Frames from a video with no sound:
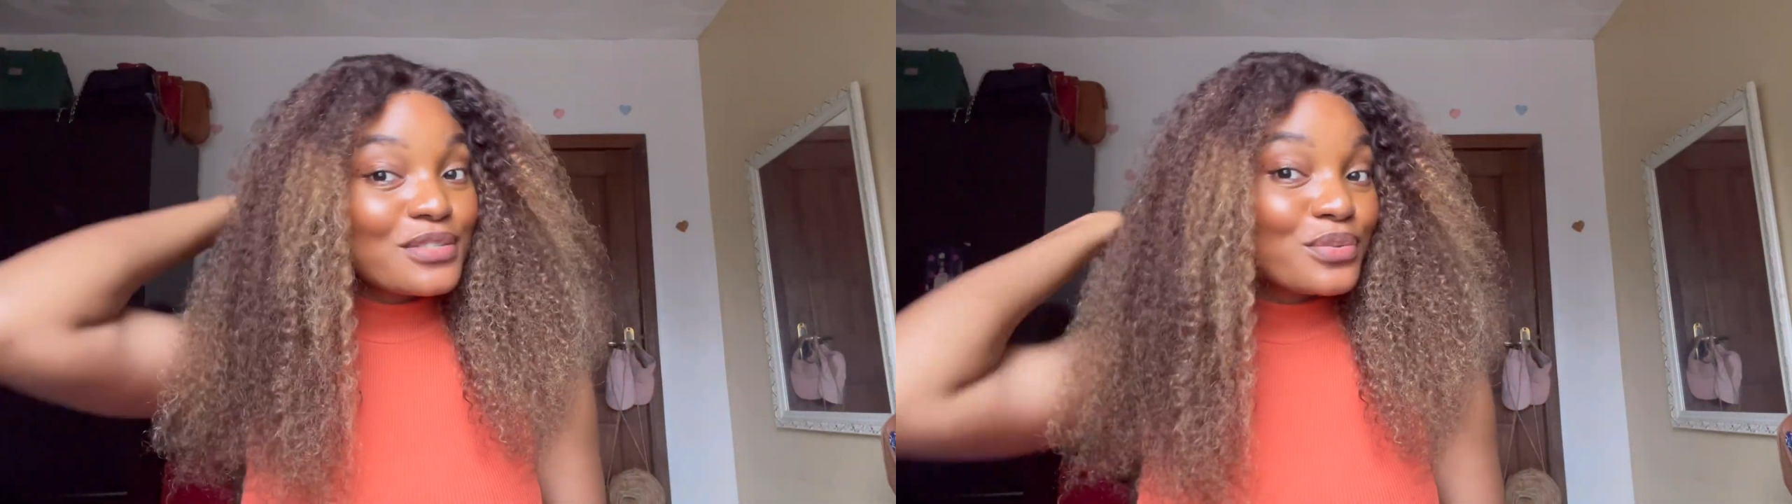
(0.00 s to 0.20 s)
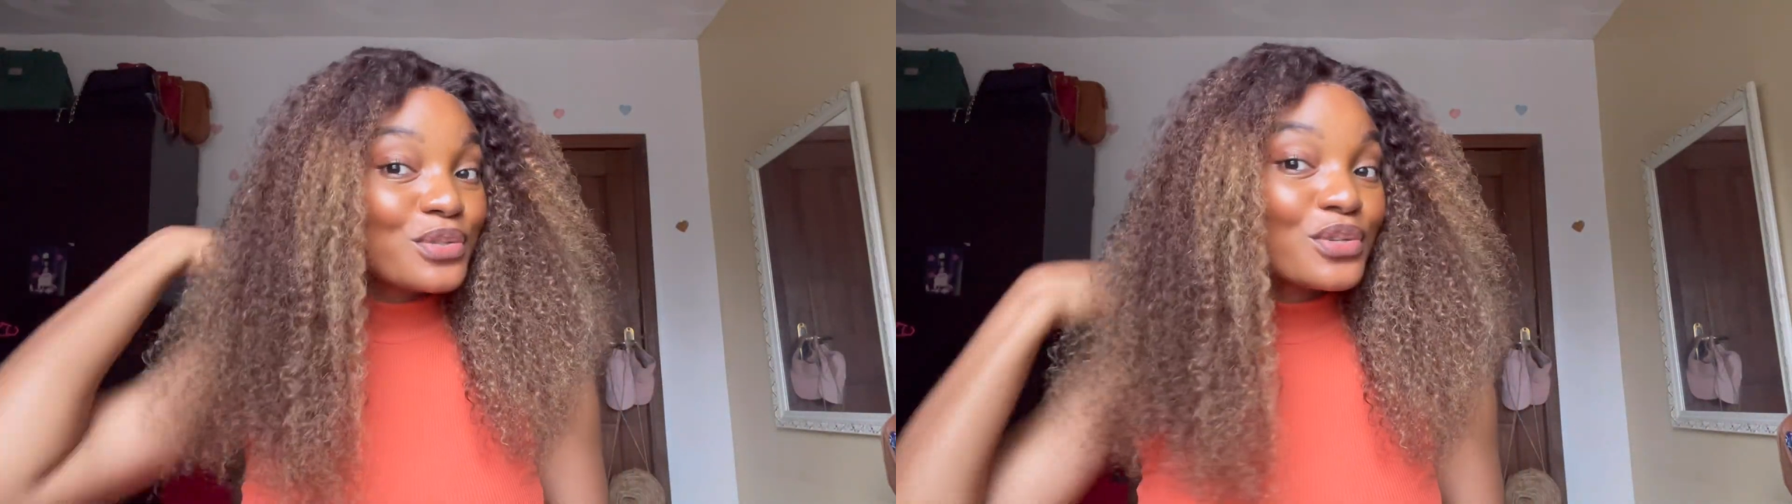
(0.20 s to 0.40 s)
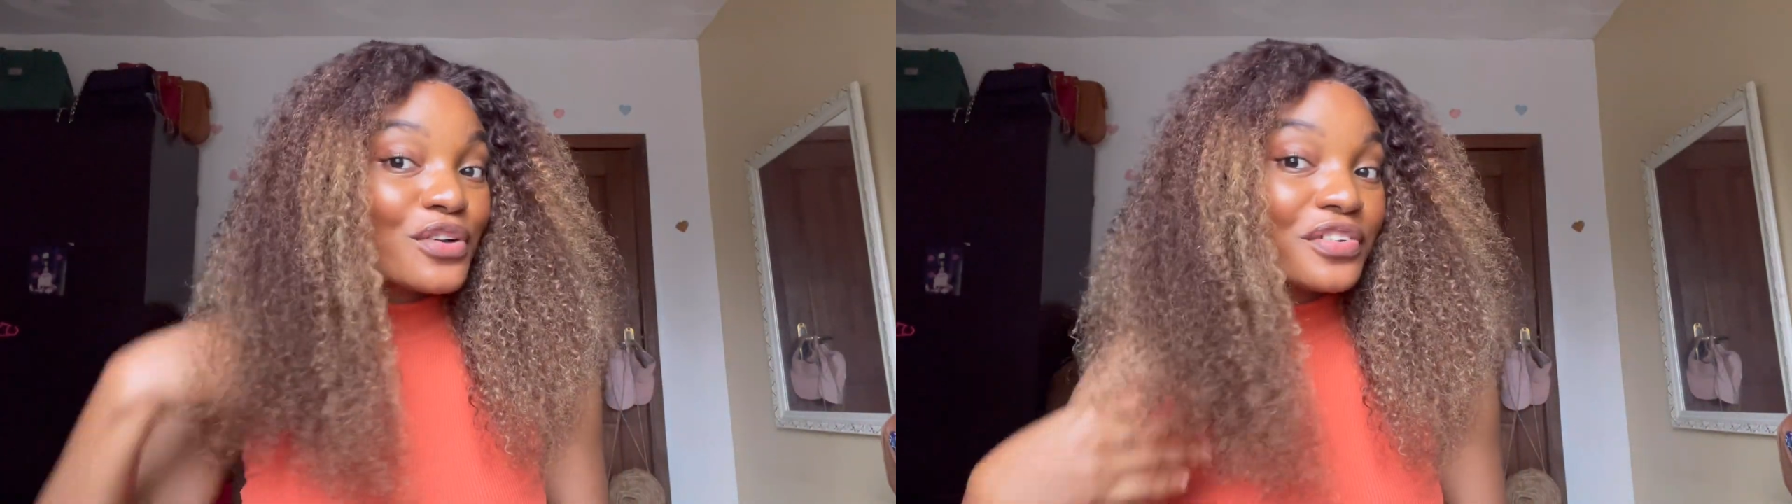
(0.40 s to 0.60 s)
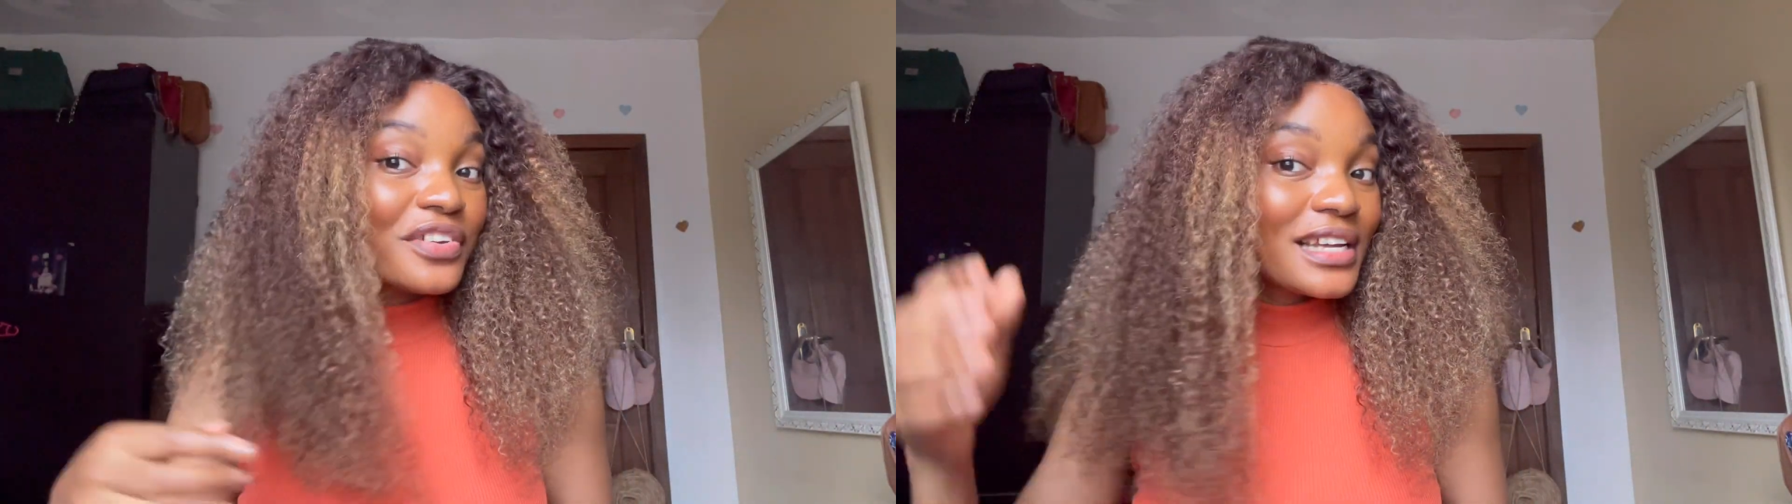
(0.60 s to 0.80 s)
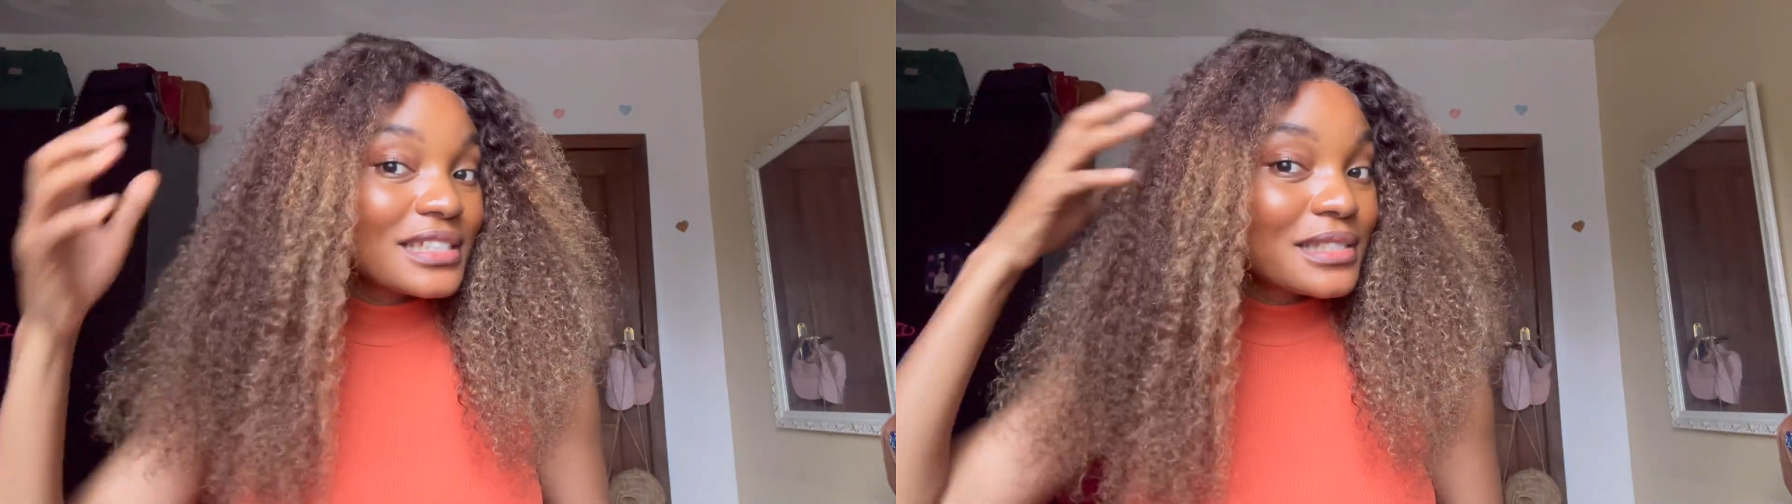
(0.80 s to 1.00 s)
you will not
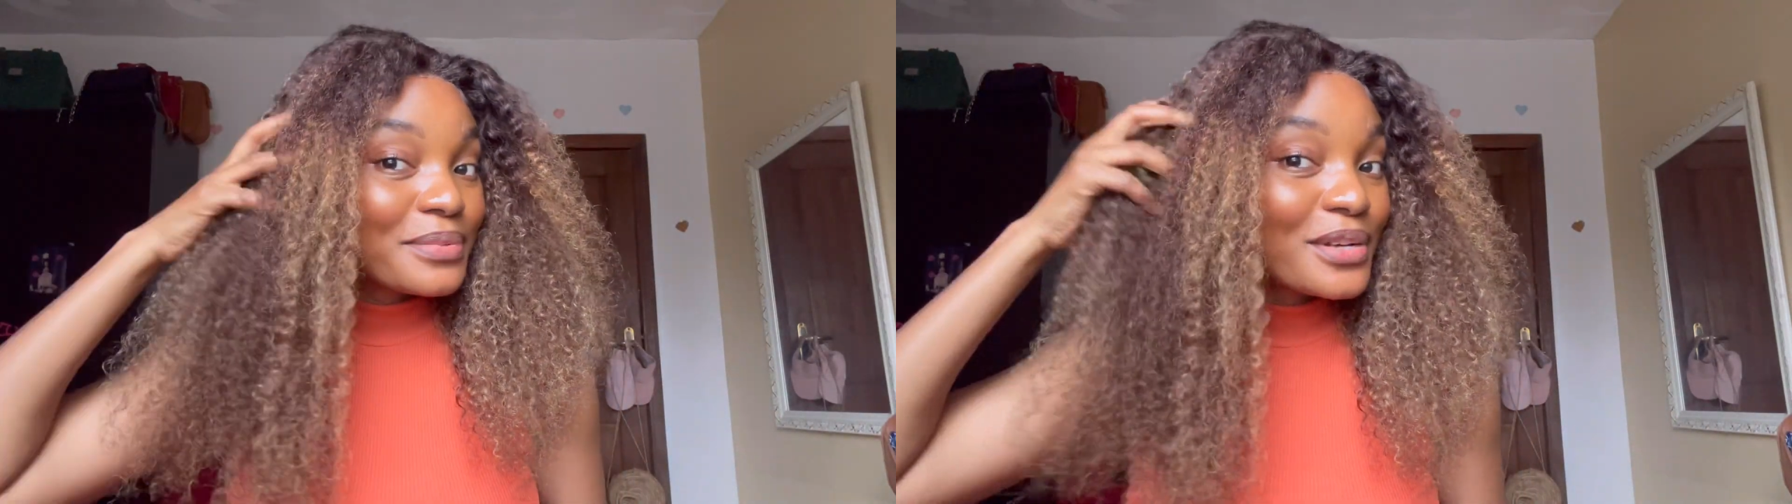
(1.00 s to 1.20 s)
regret it,